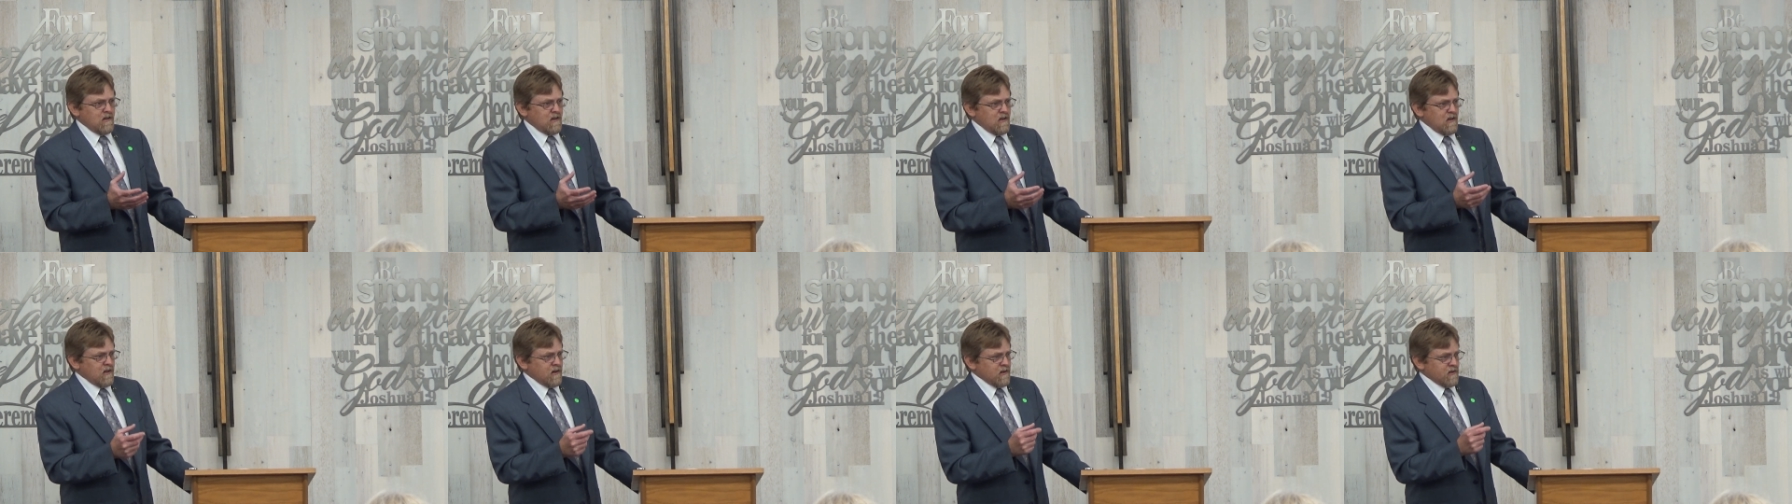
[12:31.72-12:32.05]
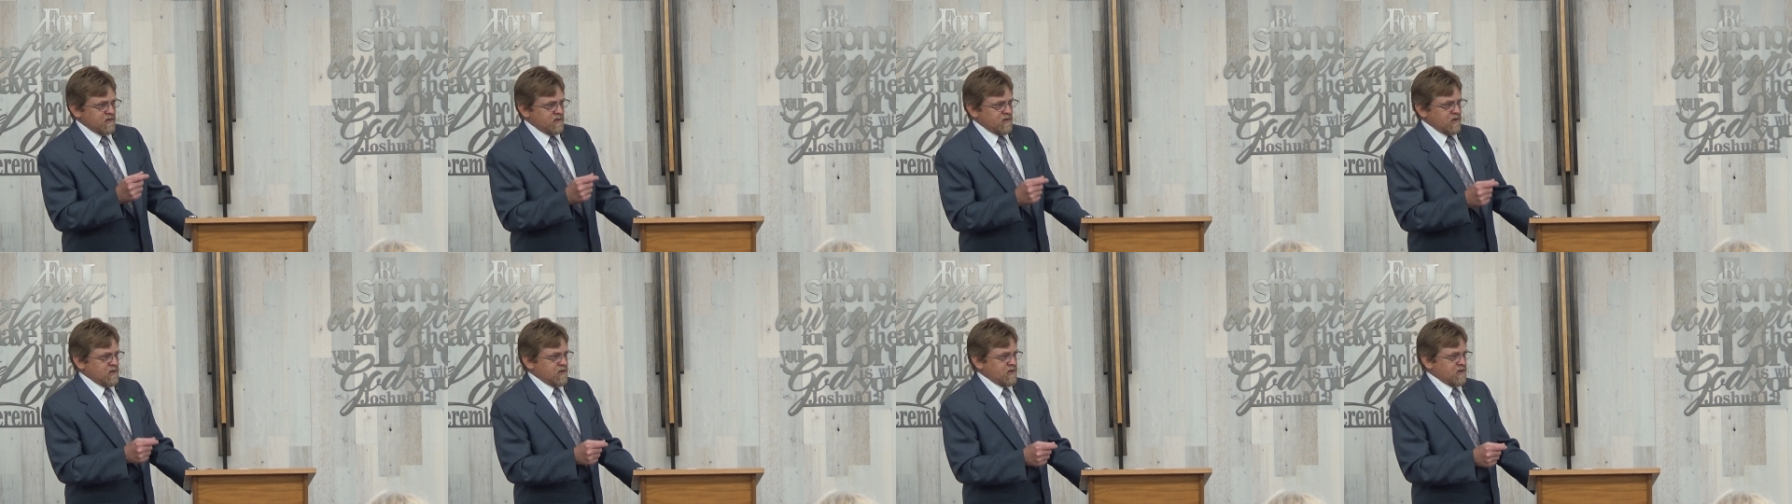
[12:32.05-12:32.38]
It
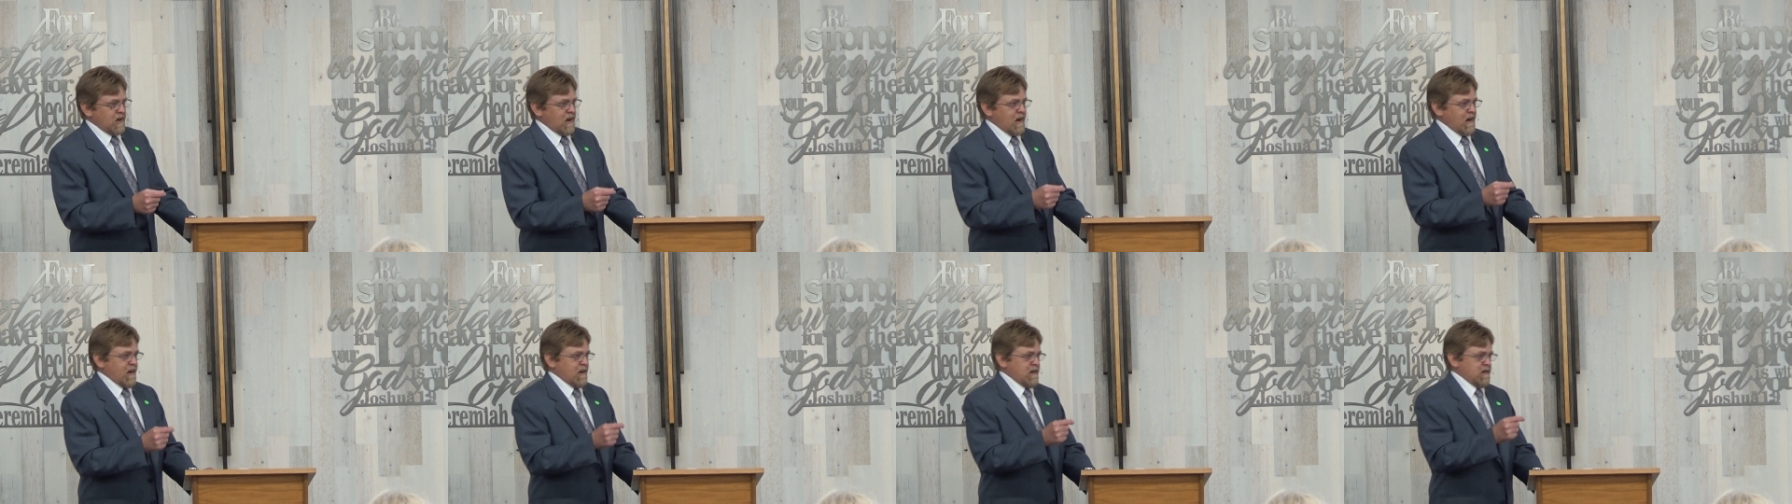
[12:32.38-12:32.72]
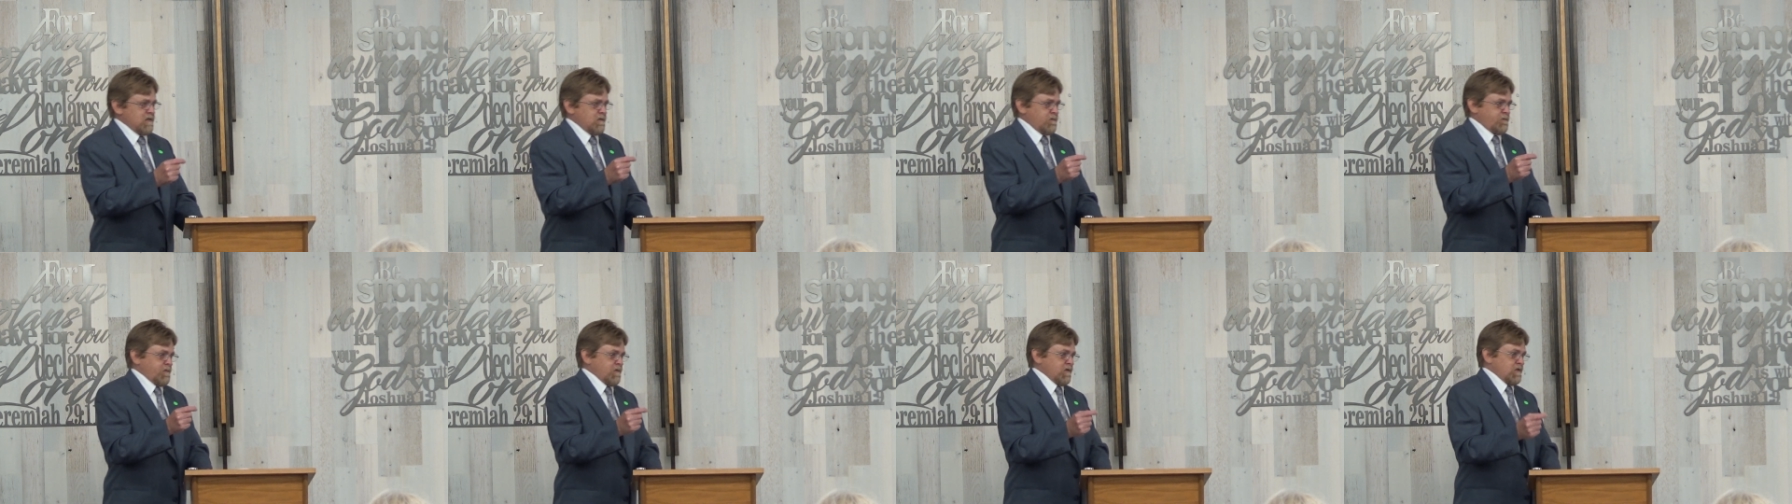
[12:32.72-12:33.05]
is
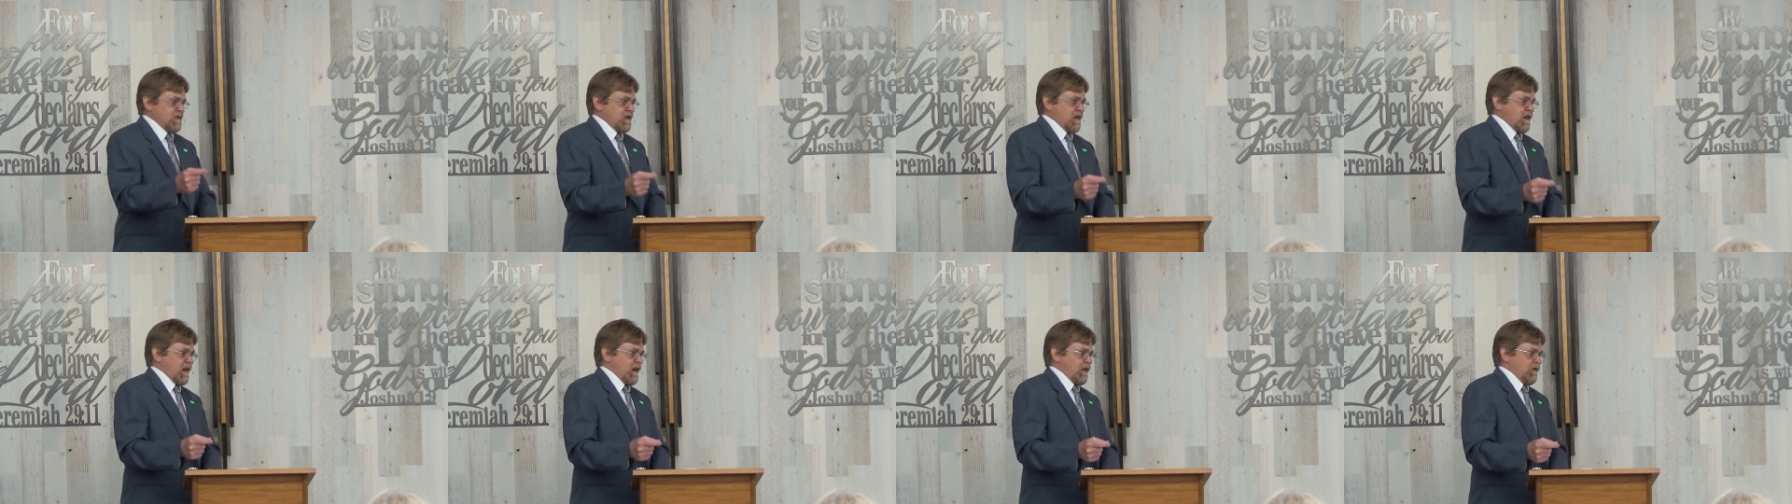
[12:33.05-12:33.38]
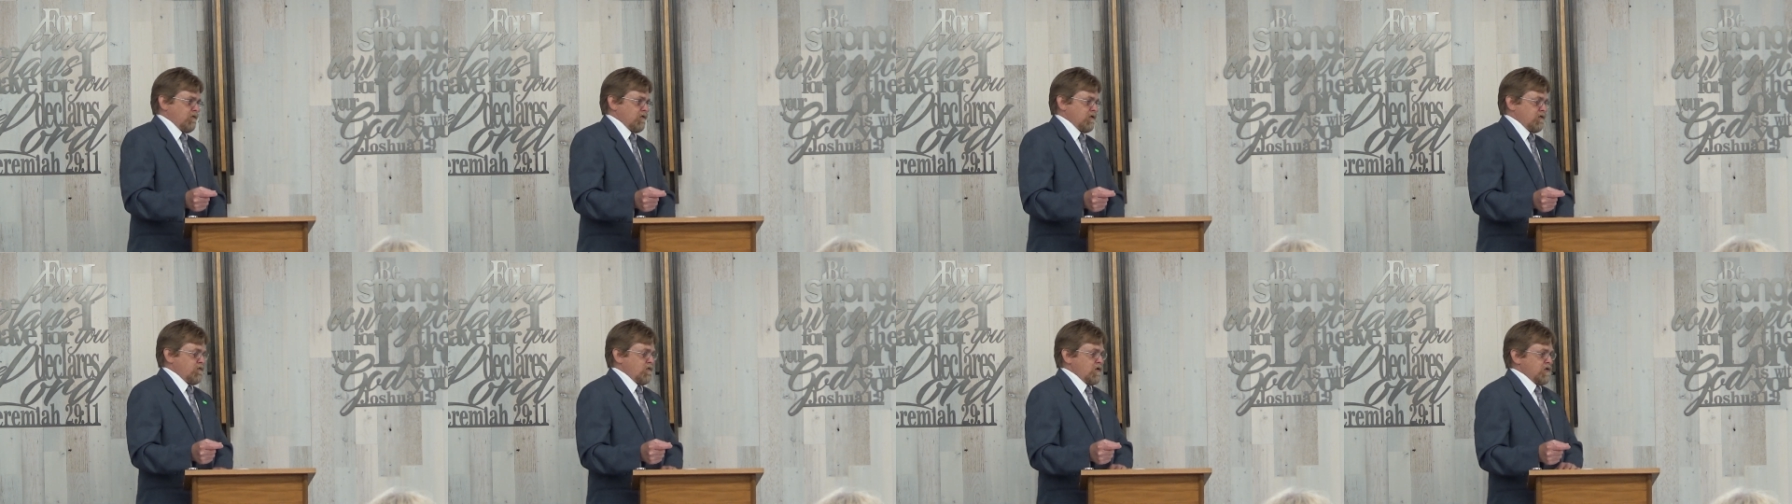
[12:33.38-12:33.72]
designed for the
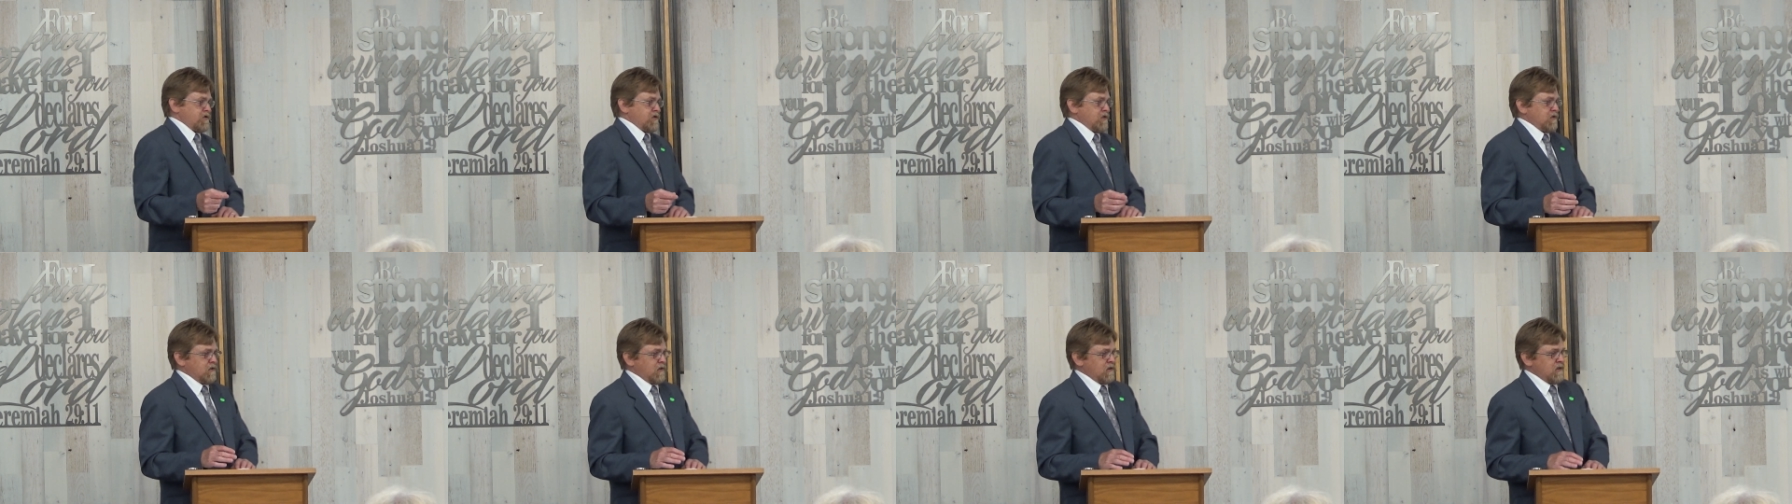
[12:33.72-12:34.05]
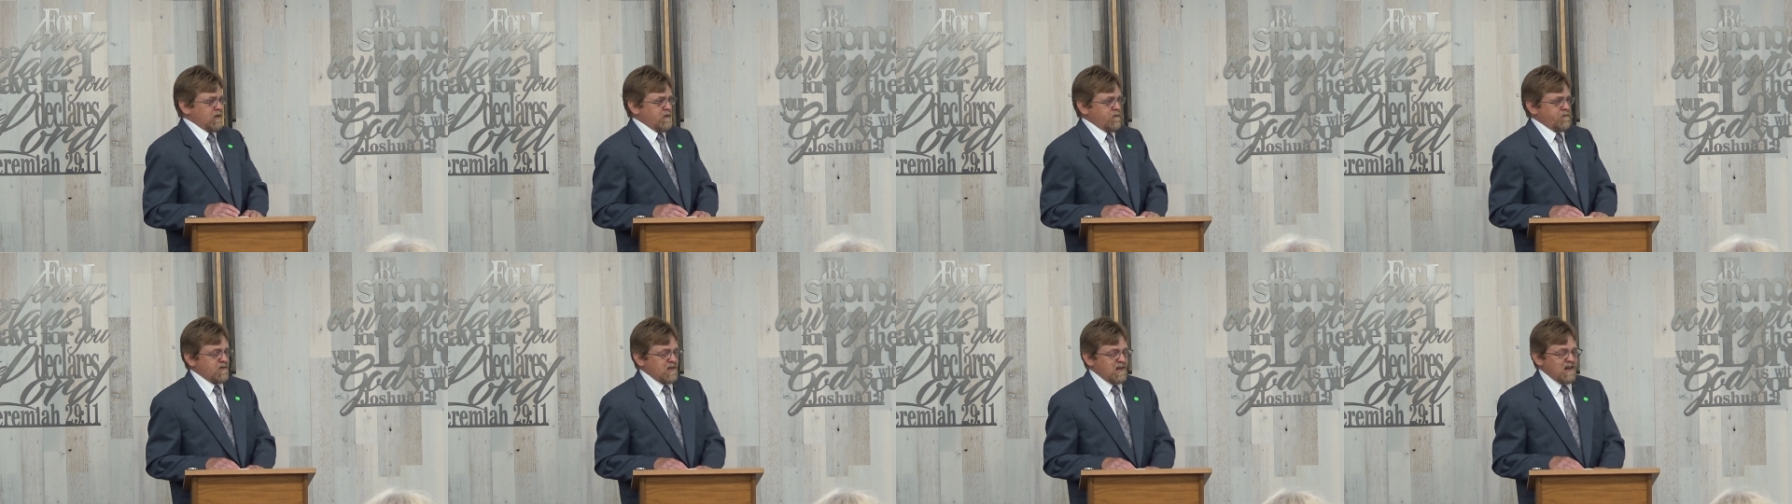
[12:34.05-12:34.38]
hour in which it
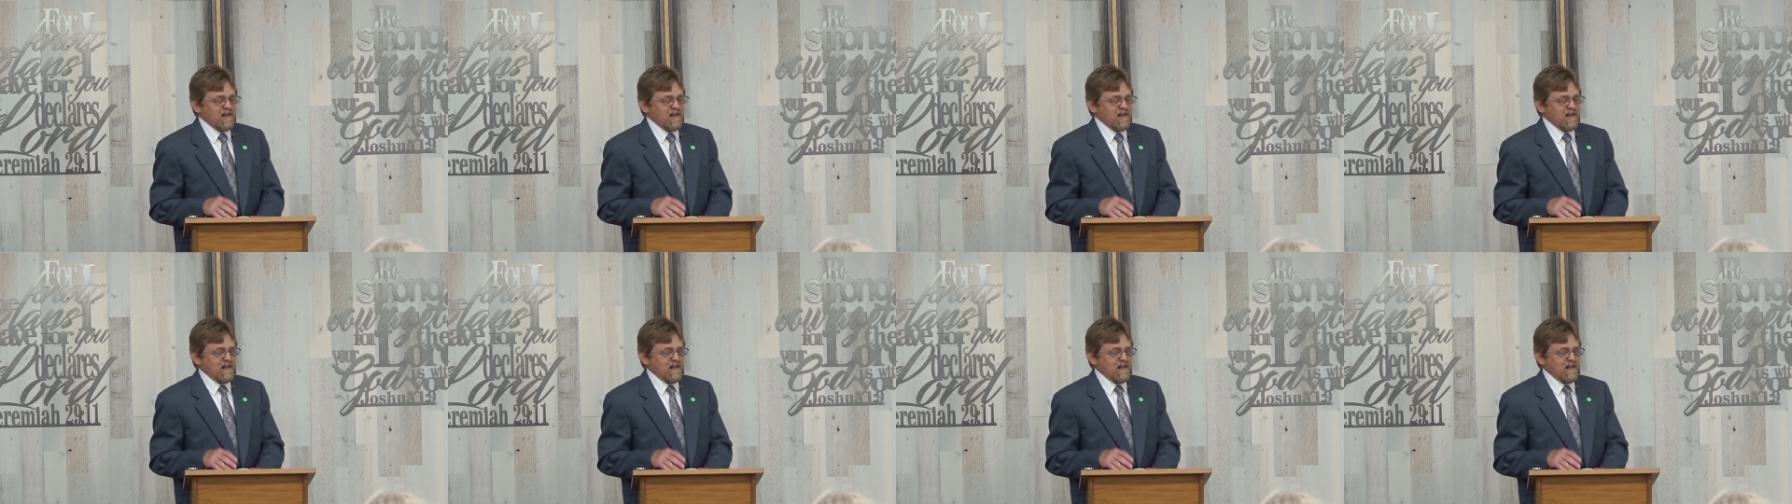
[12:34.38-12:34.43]
lives,